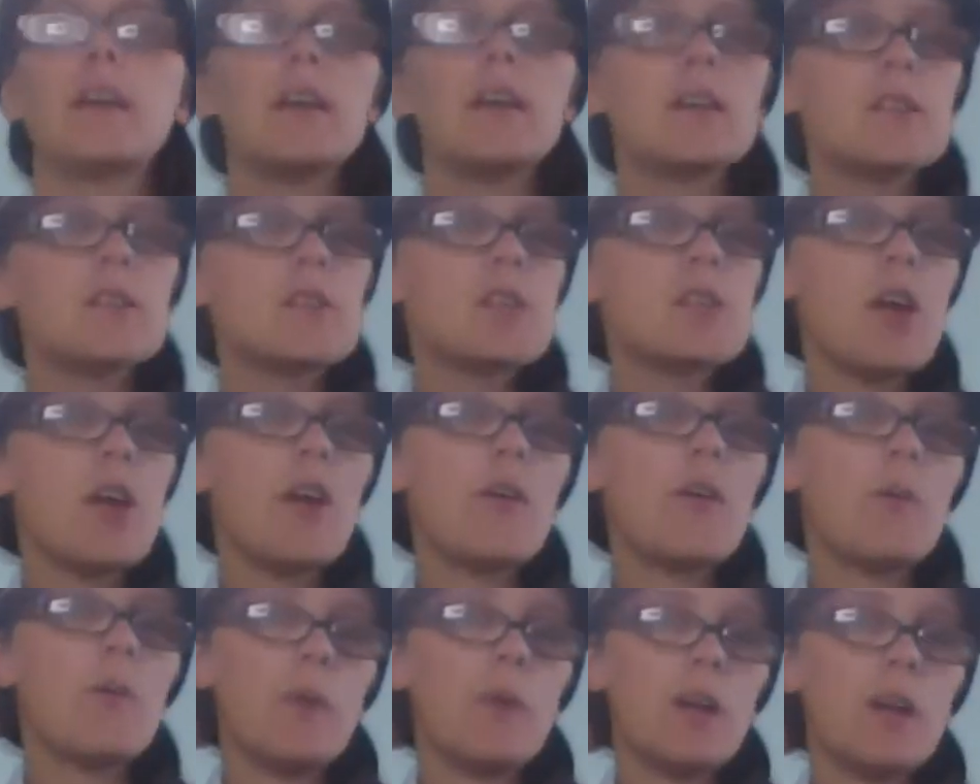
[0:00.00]
So
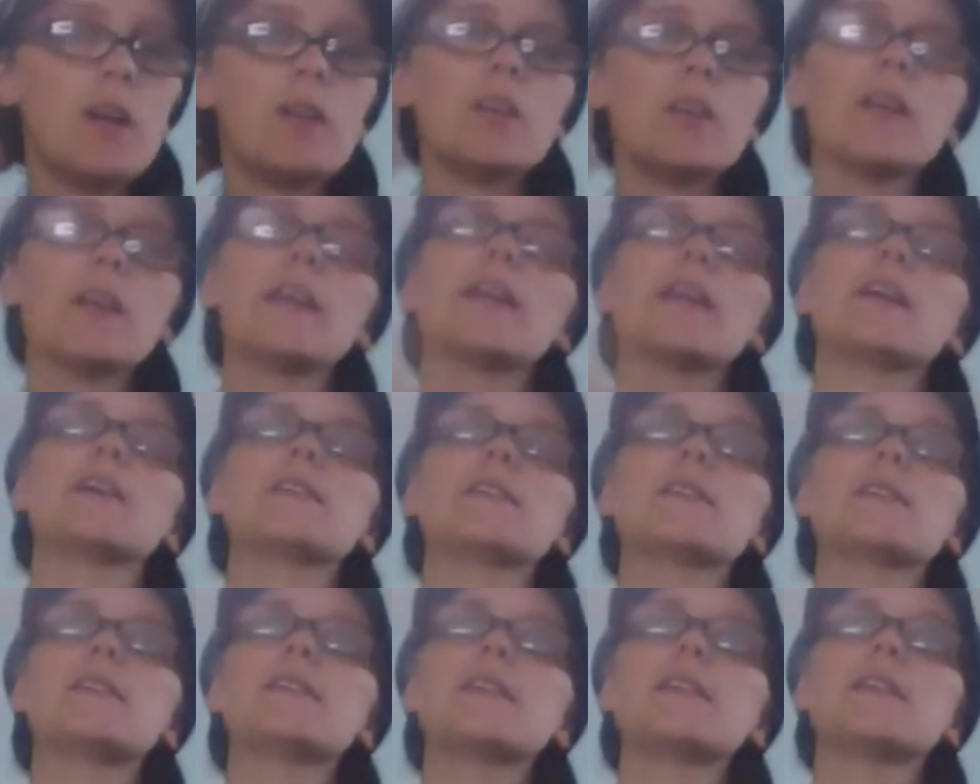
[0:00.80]
we are looking at
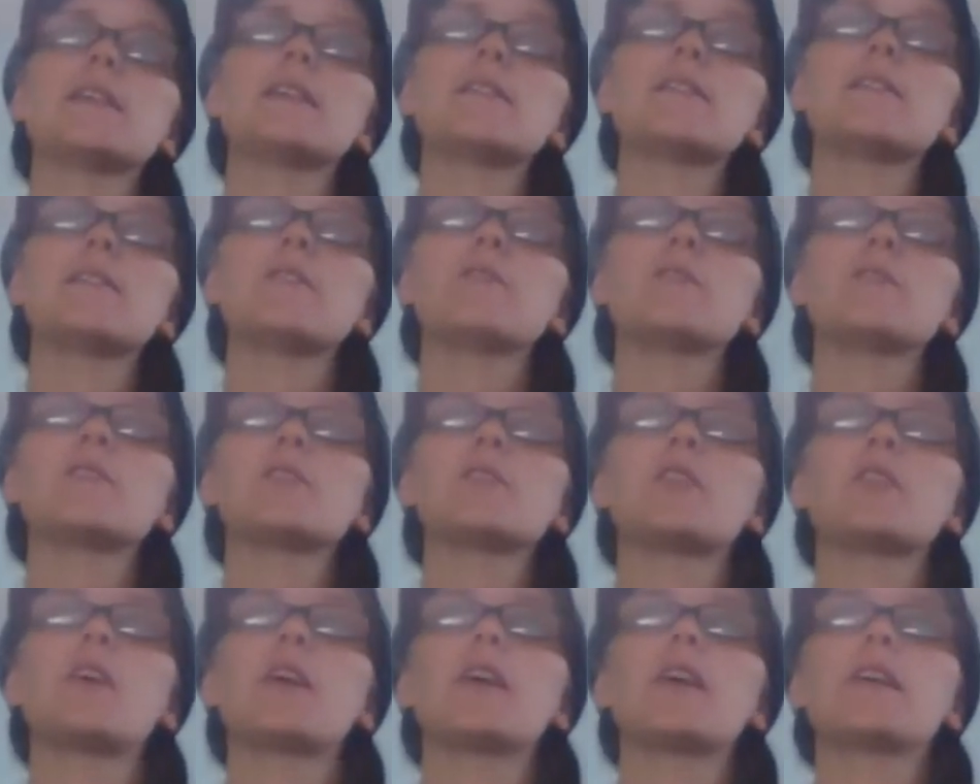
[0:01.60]
six different
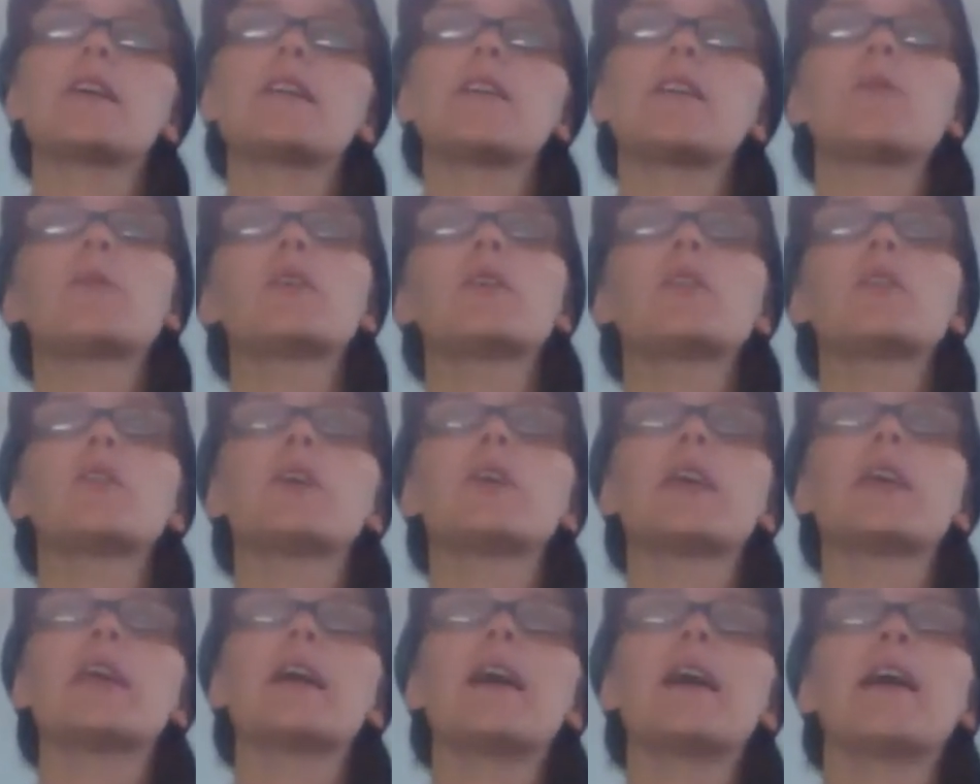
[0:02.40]
diets. We're
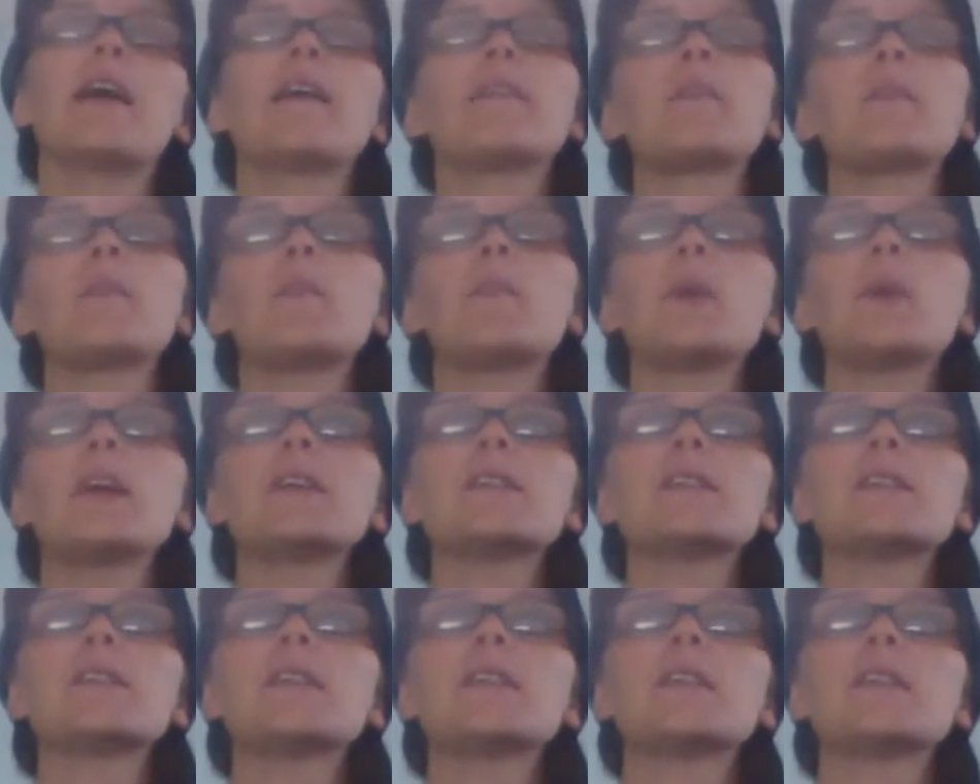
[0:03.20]
looking at the
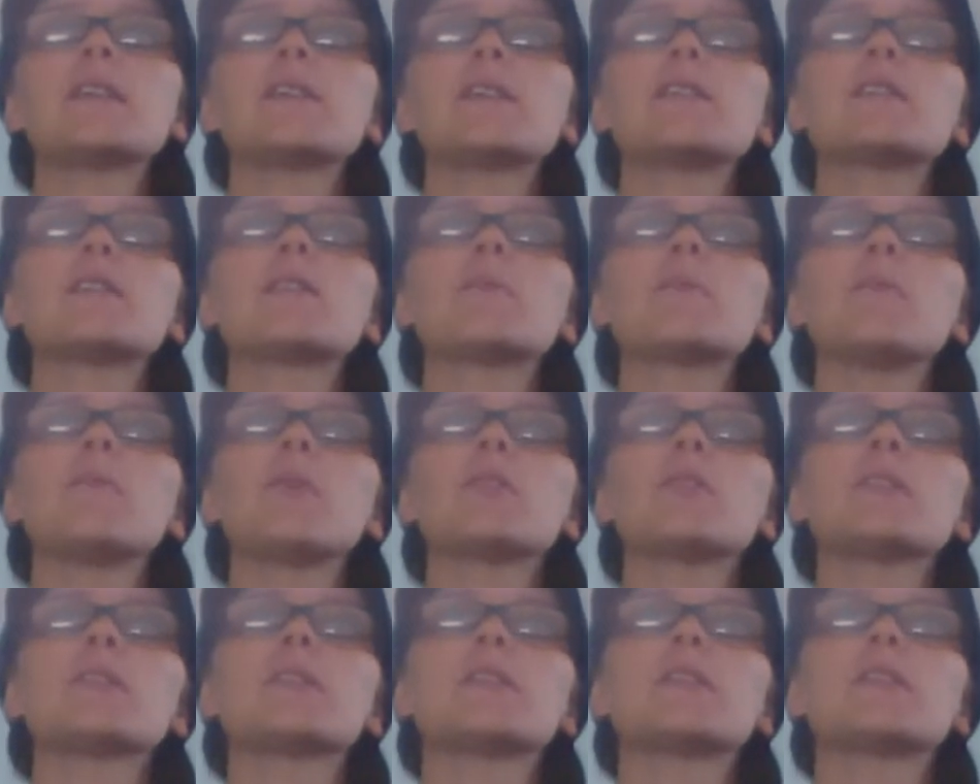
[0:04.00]
basics, the
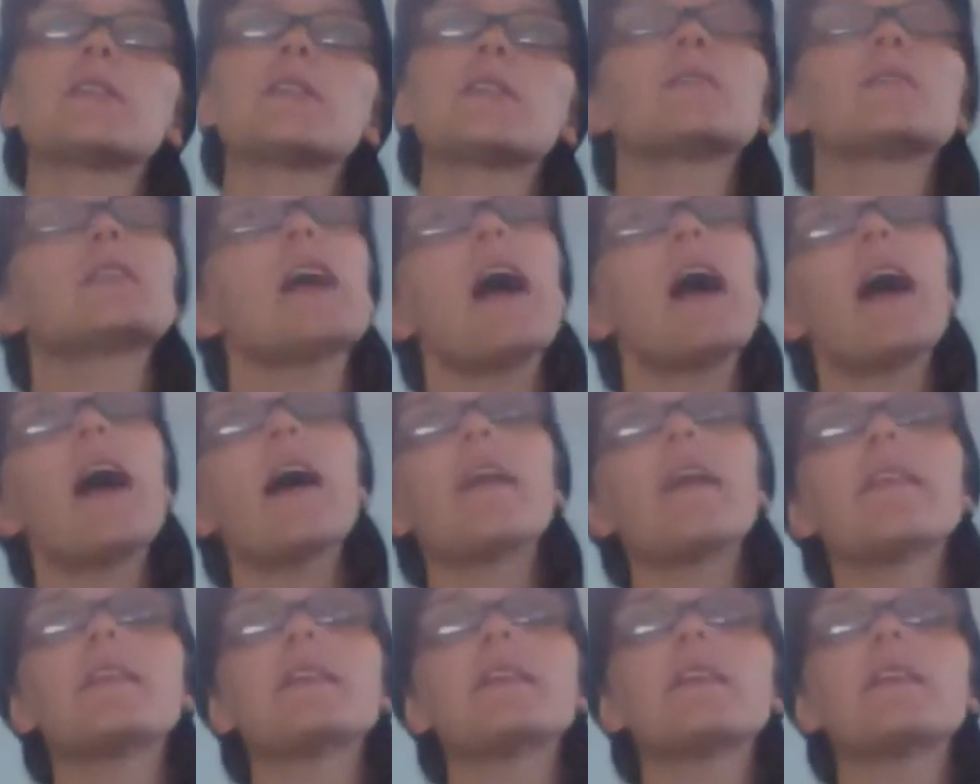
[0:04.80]
positives,
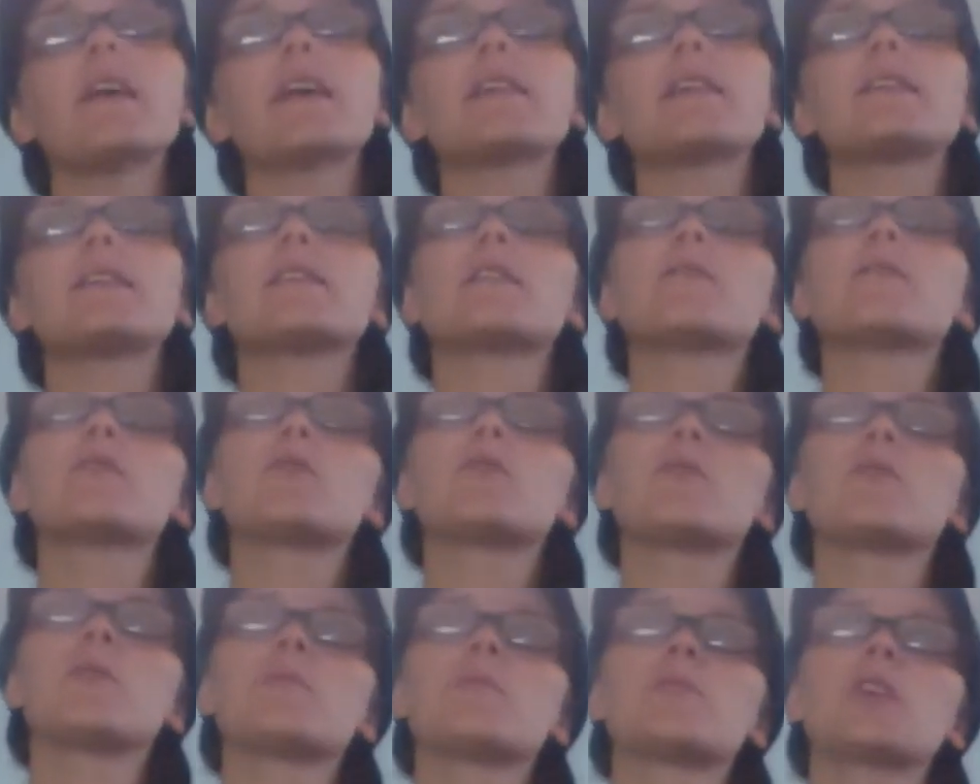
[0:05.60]
and the negatives
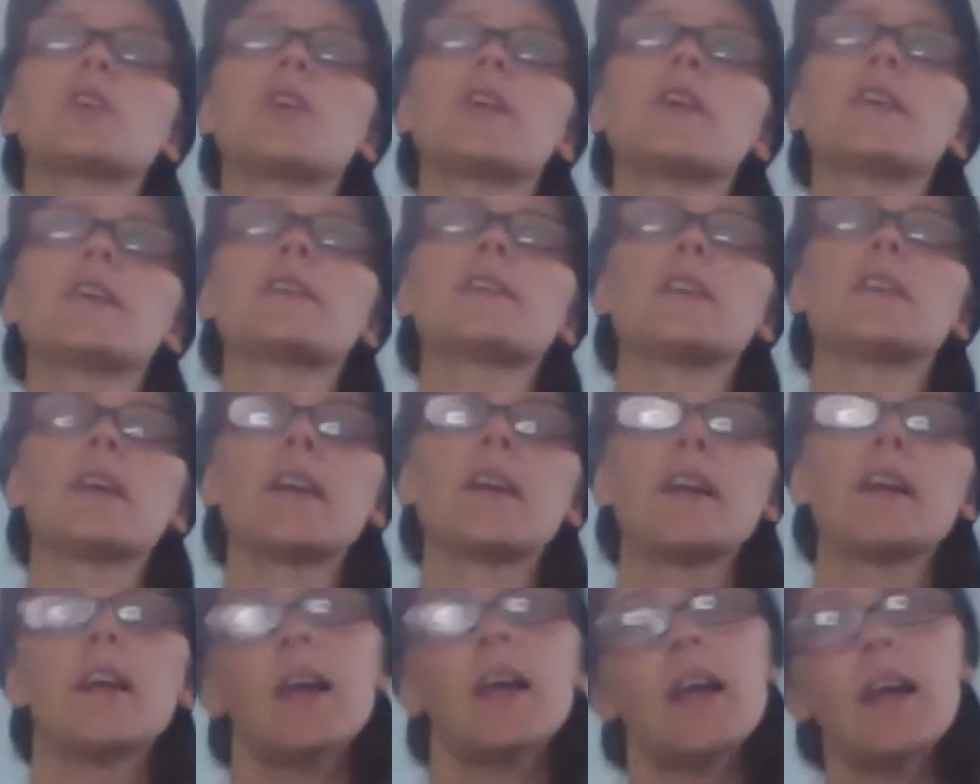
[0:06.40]
from dieting.
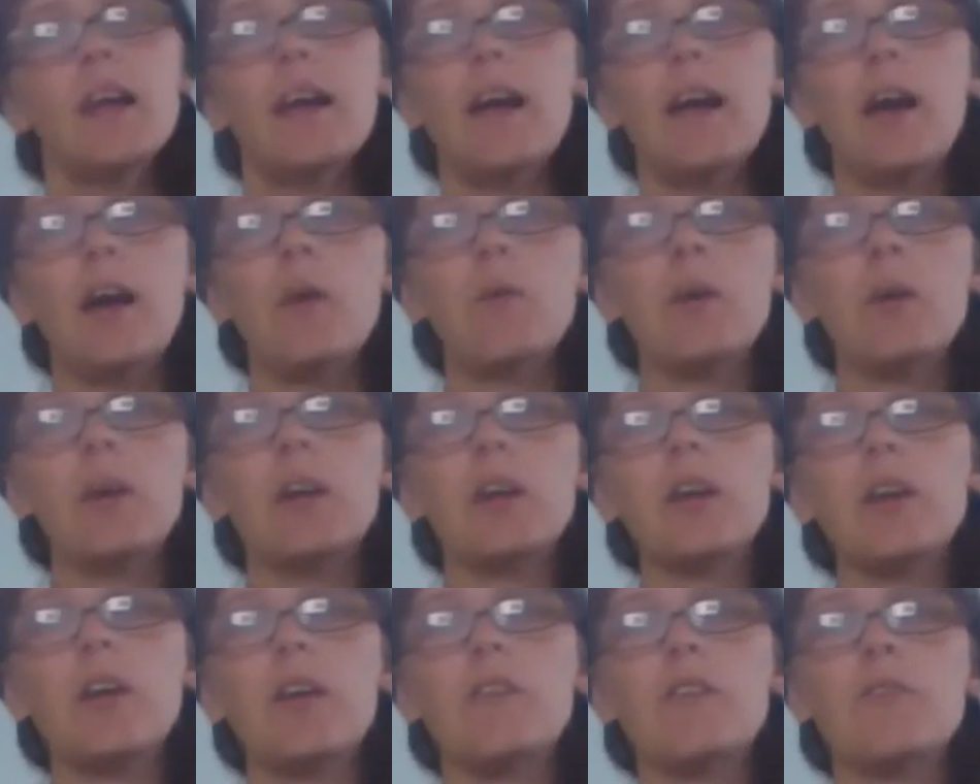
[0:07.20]
And we're going to
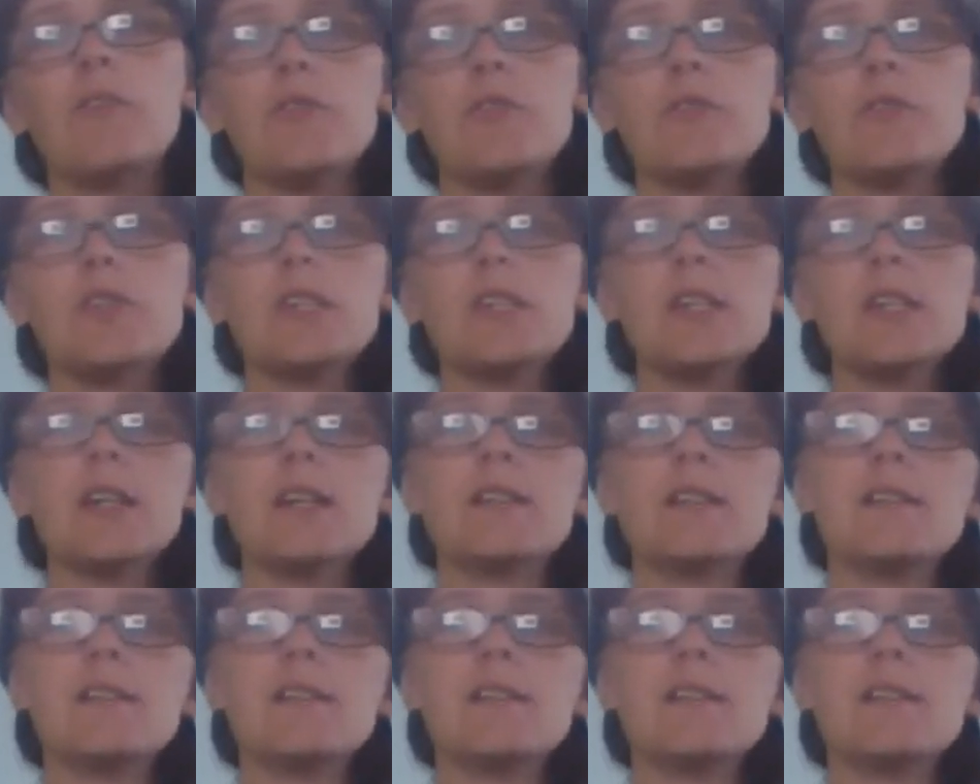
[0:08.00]
go through six